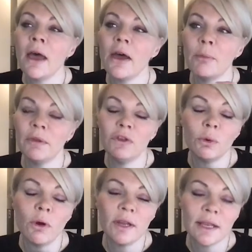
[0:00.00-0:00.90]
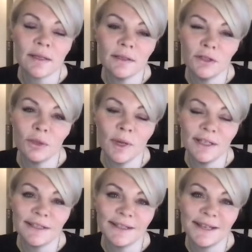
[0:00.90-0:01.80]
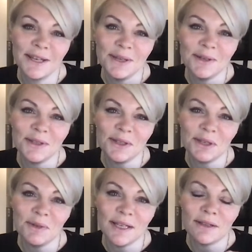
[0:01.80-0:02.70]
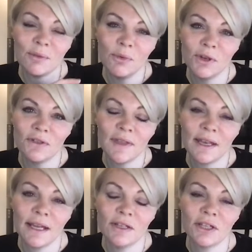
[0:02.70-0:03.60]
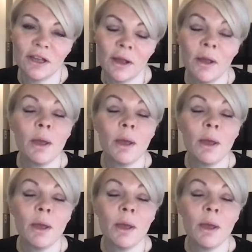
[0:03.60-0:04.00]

If you are in that situation and you do need a mortgage of that nature,